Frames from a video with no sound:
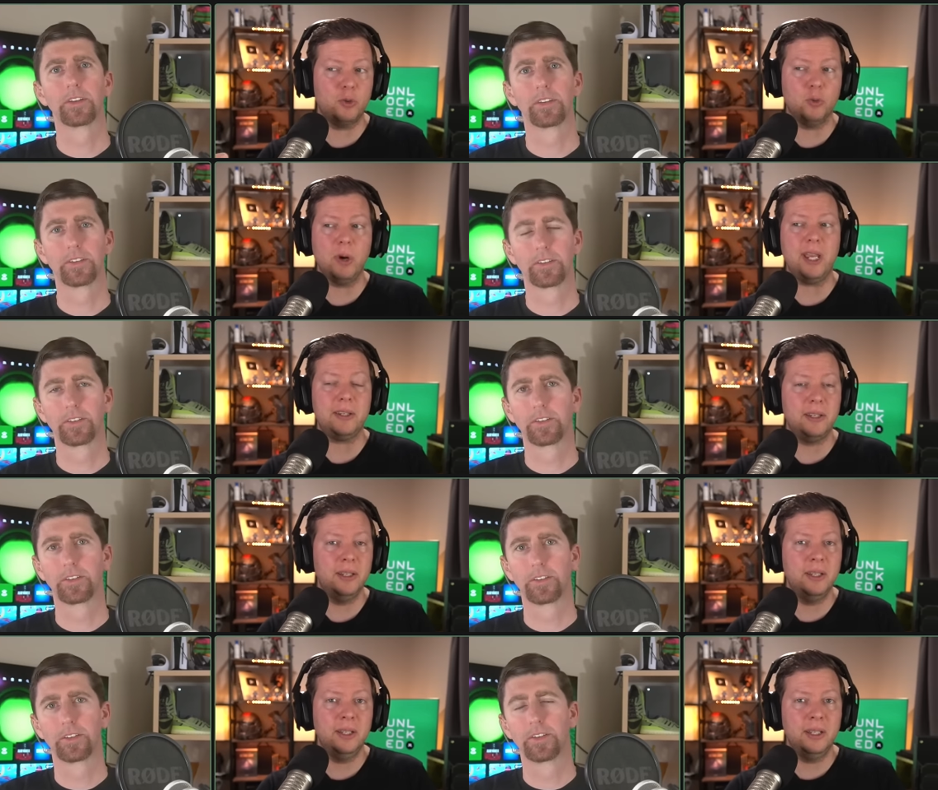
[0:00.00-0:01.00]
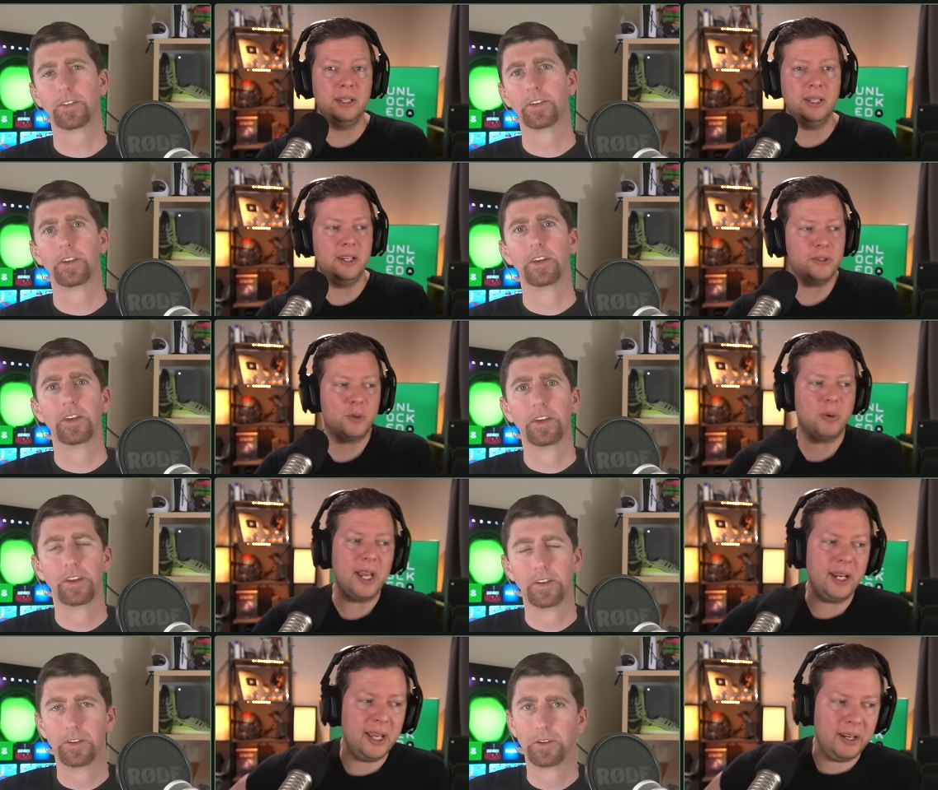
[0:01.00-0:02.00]
Speaker 1: great. It is
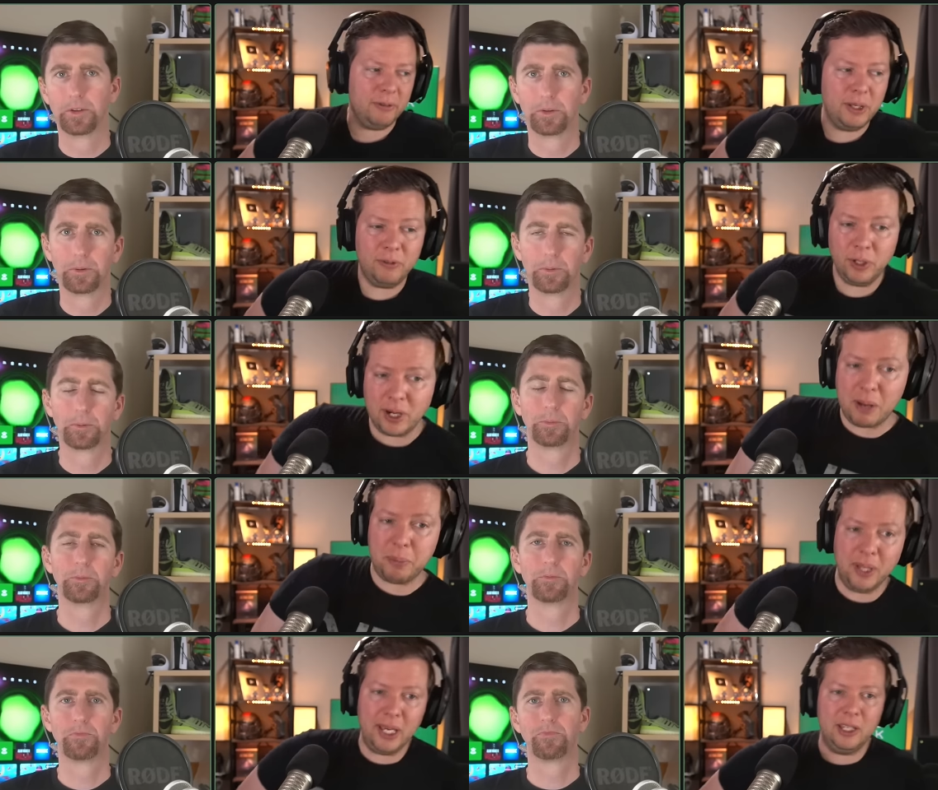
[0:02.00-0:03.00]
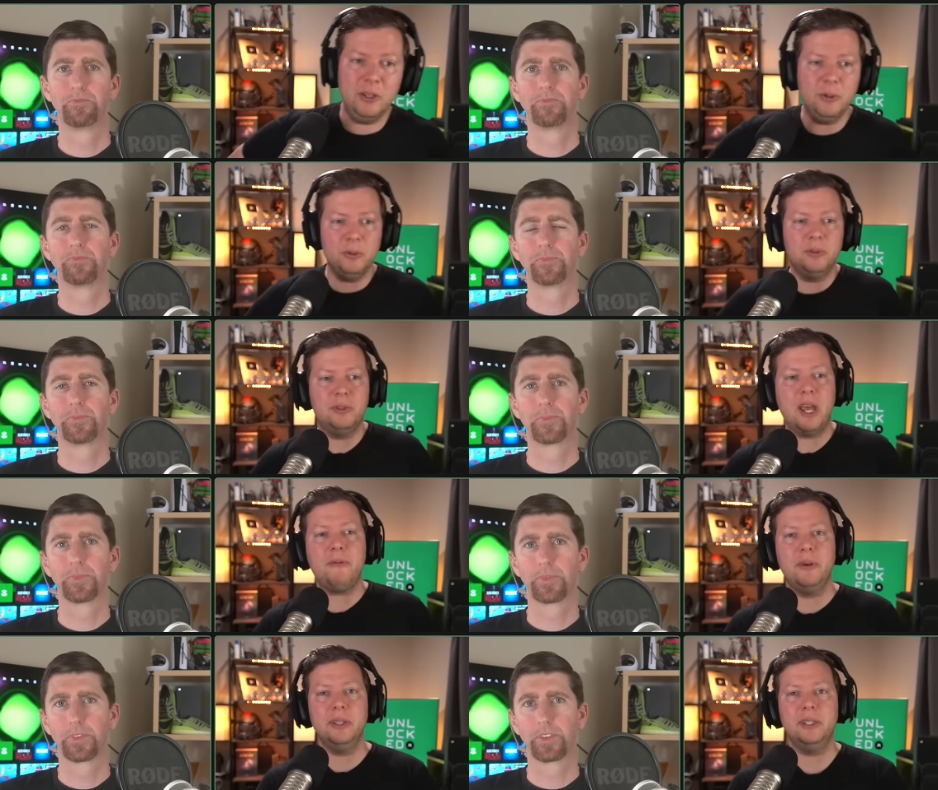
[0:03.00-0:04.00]
great, and if if you're not playing, you
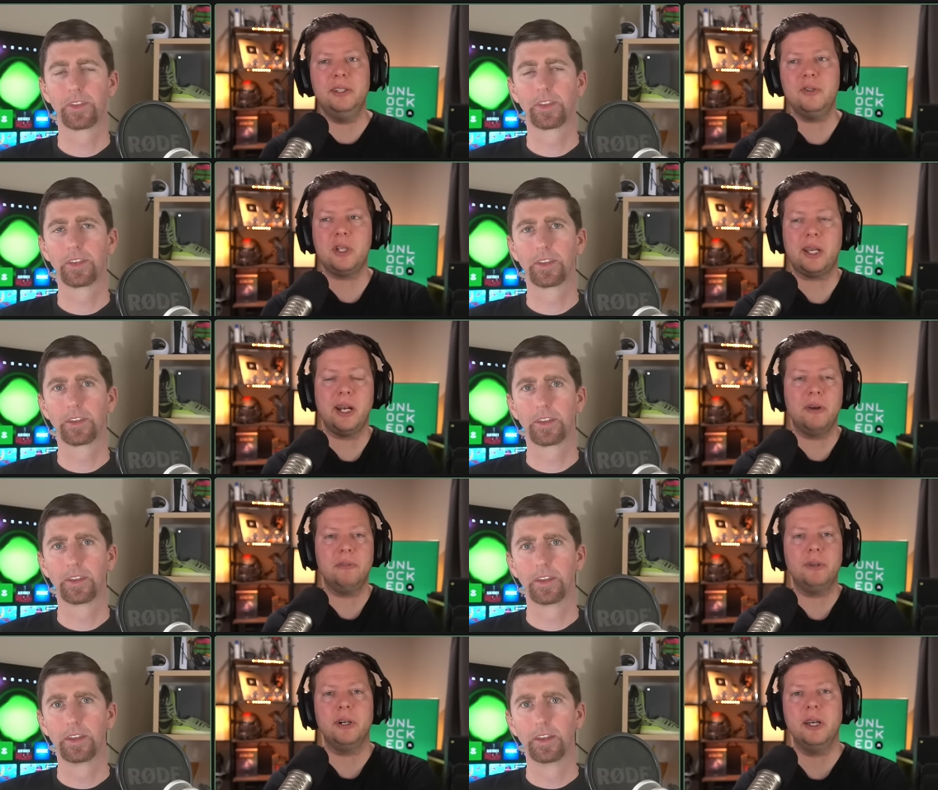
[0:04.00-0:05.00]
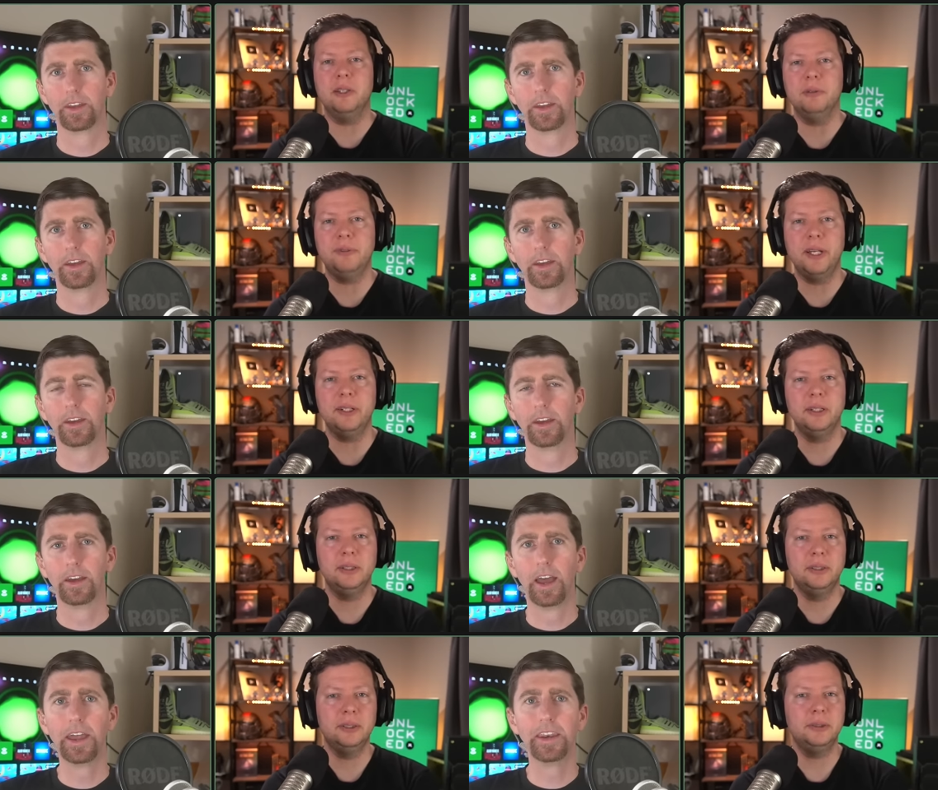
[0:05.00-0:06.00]
definitely need to check it out if you're a Halo fan."
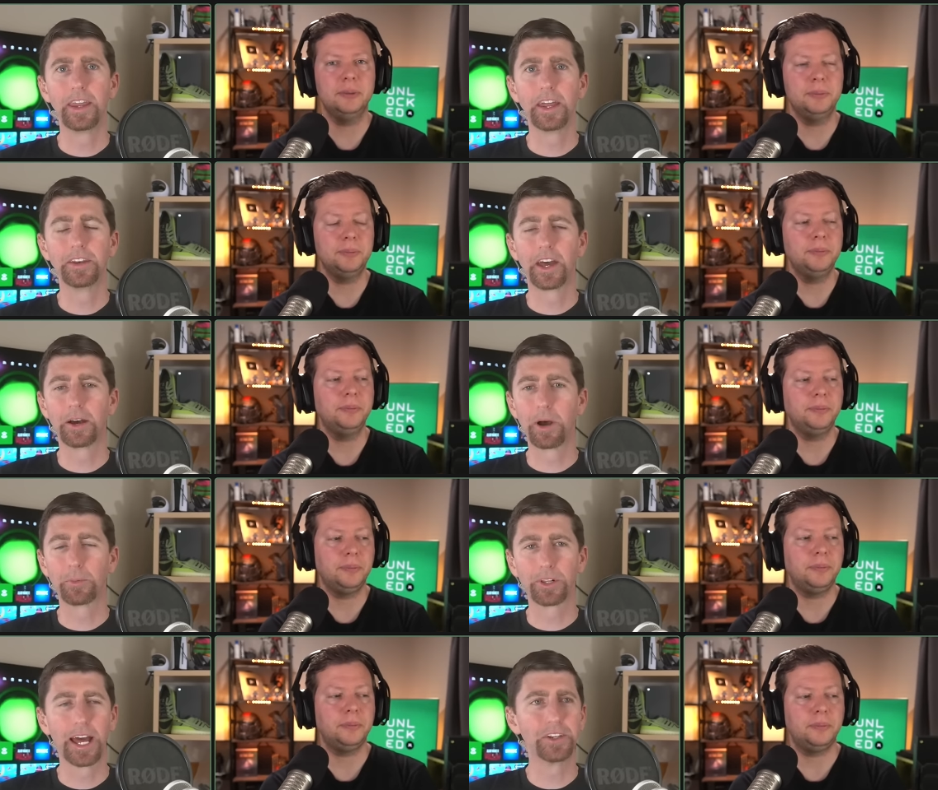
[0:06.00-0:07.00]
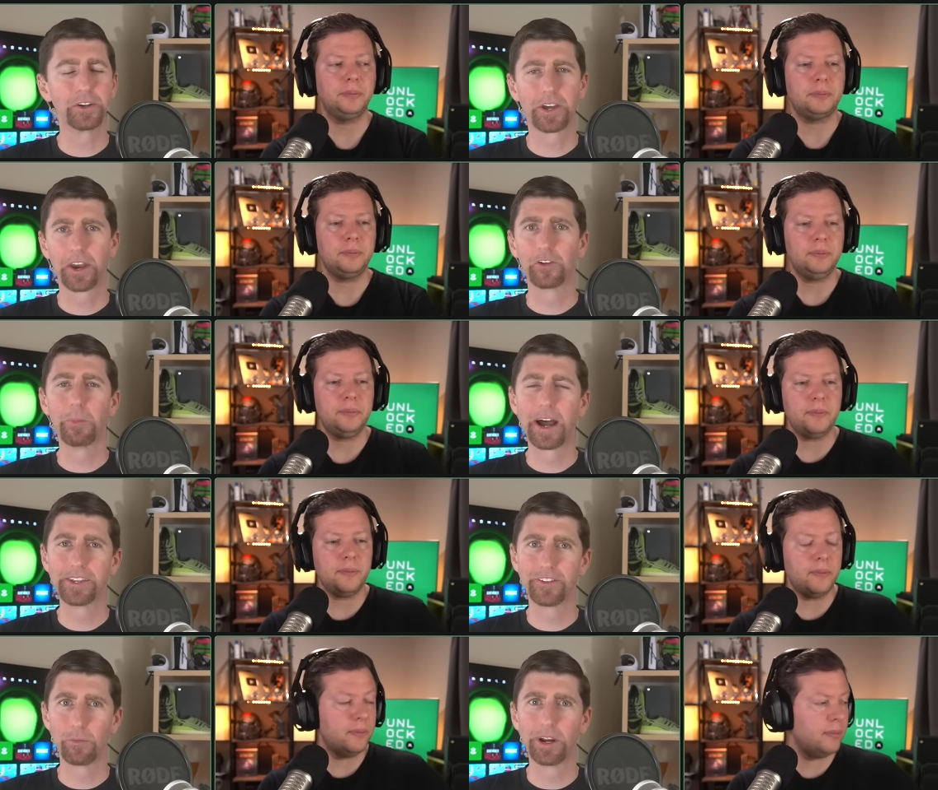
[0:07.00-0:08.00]
Speaker 2: And and uh, I'm glad you kind of
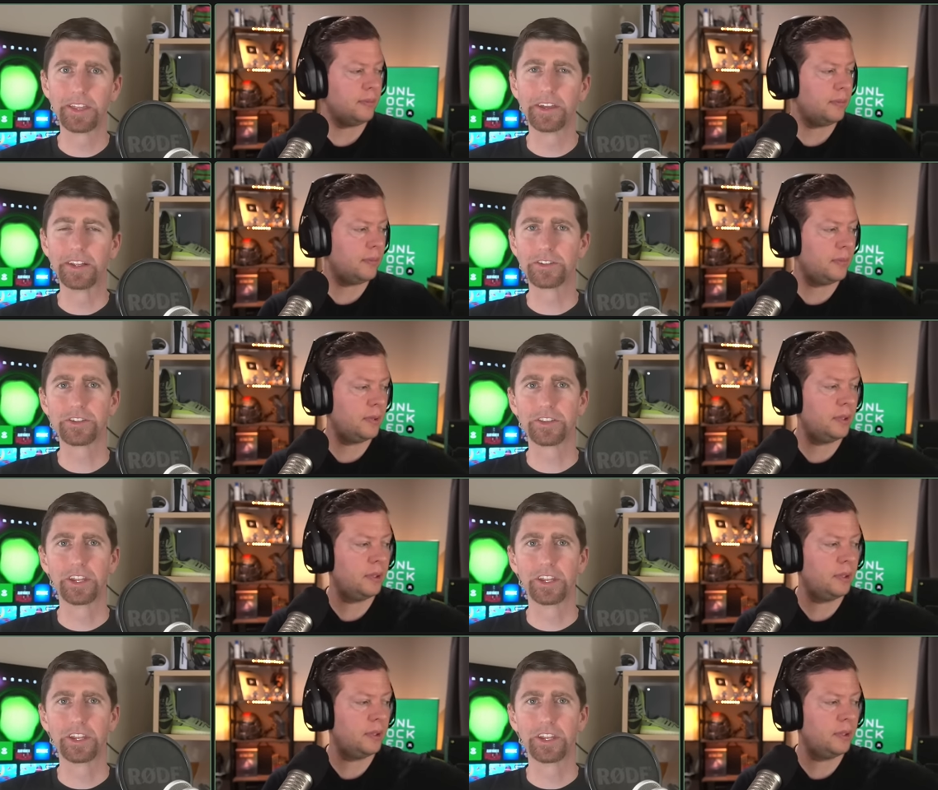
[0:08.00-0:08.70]
reminded everybody that it's